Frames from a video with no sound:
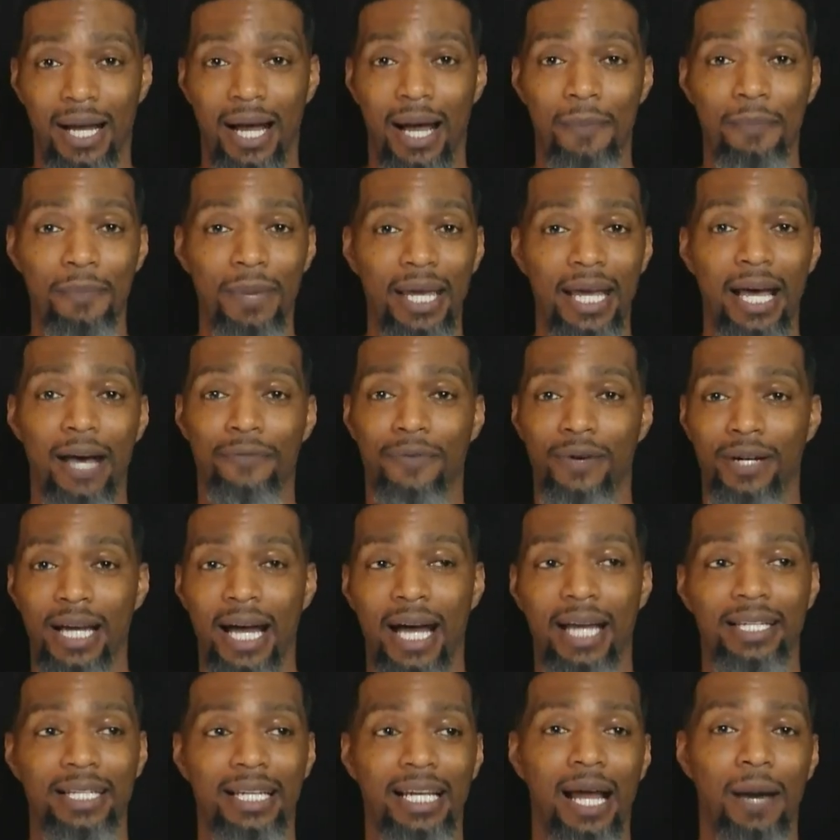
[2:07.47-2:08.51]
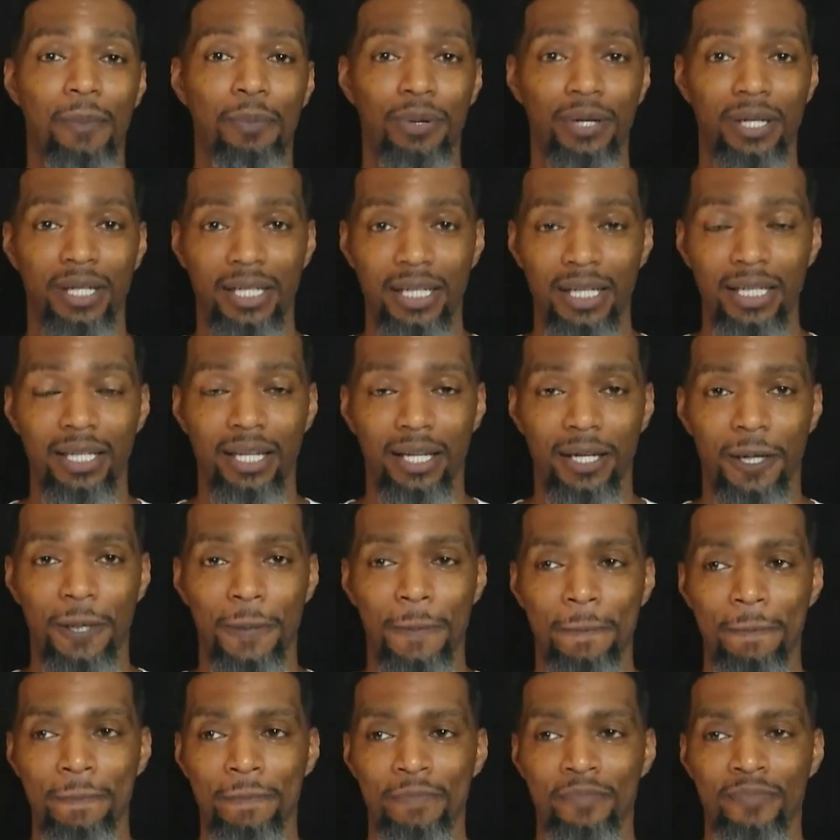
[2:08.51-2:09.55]
I may have forgotten that I put it in there,
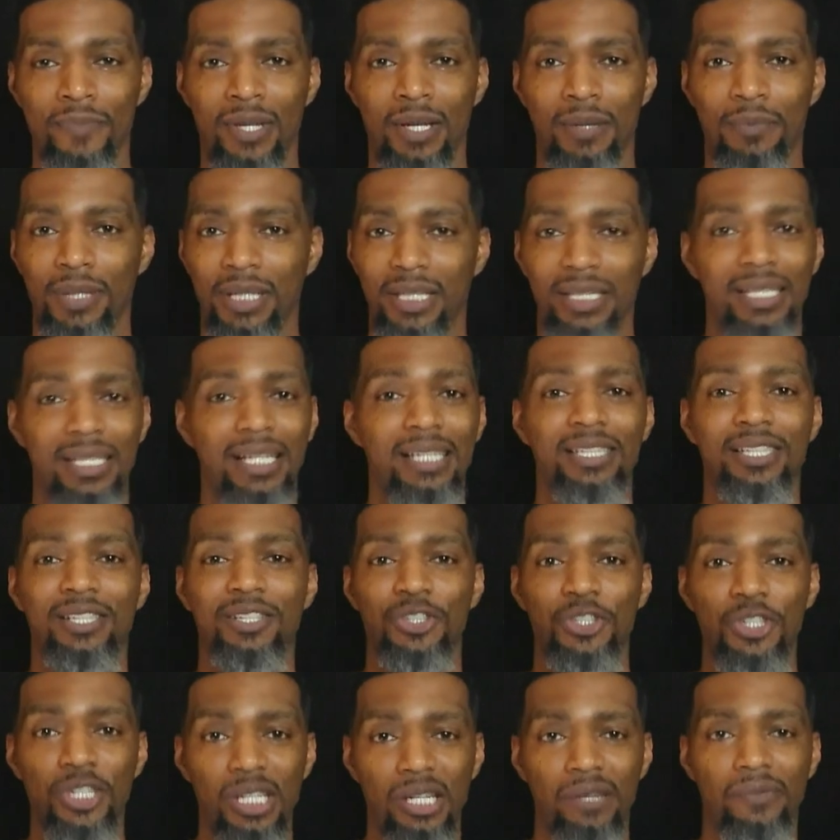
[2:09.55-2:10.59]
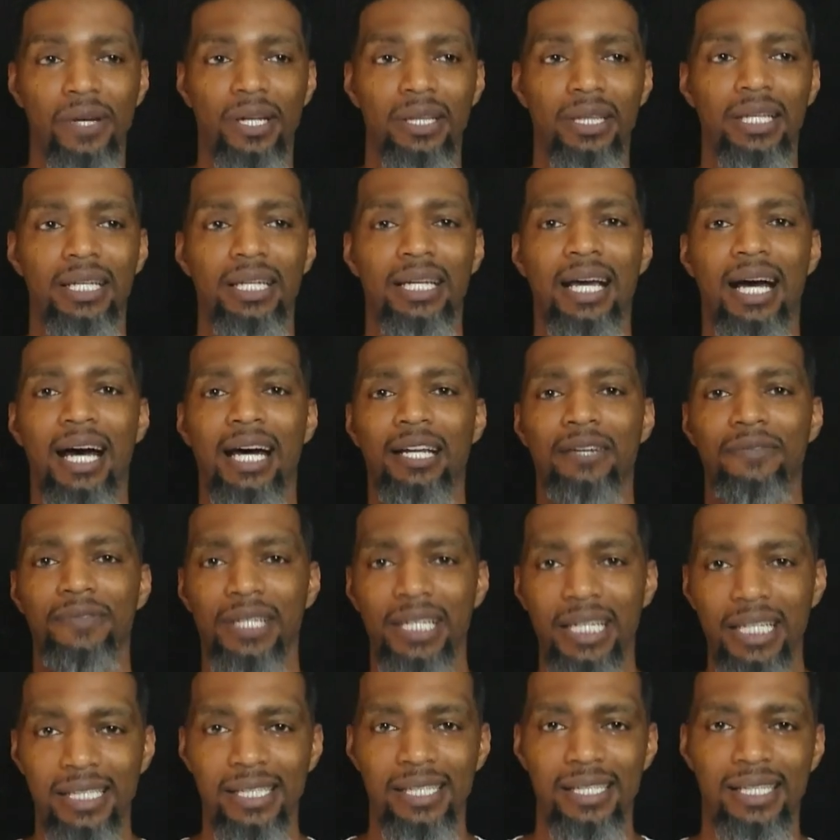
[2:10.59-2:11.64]
but it doesn't generate the kind of
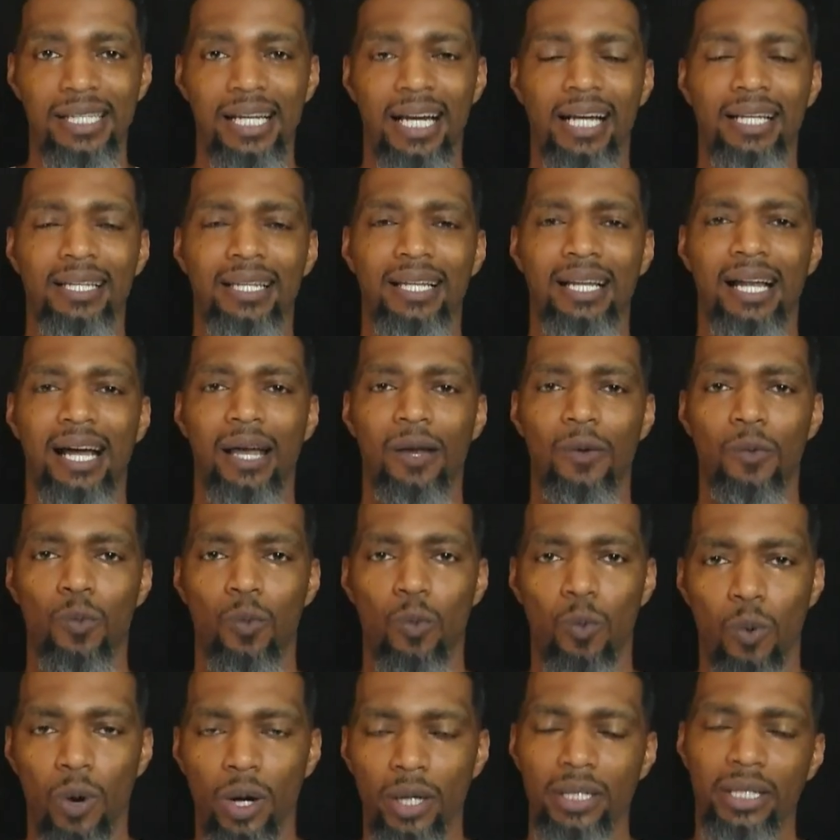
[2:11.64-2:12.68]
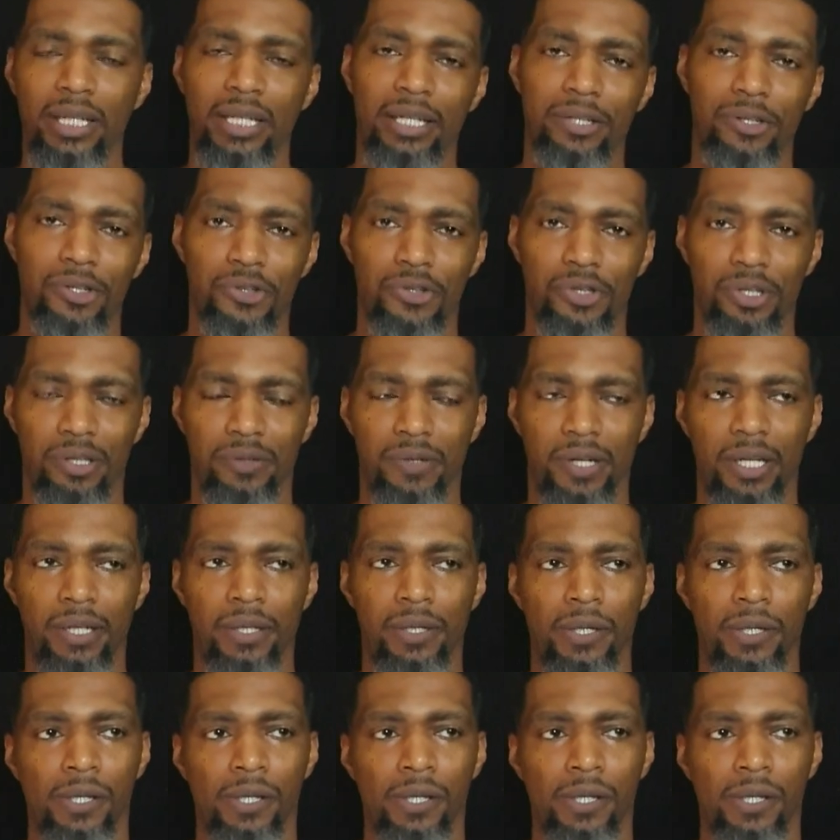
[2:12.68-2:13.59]
insight that I want it to generate.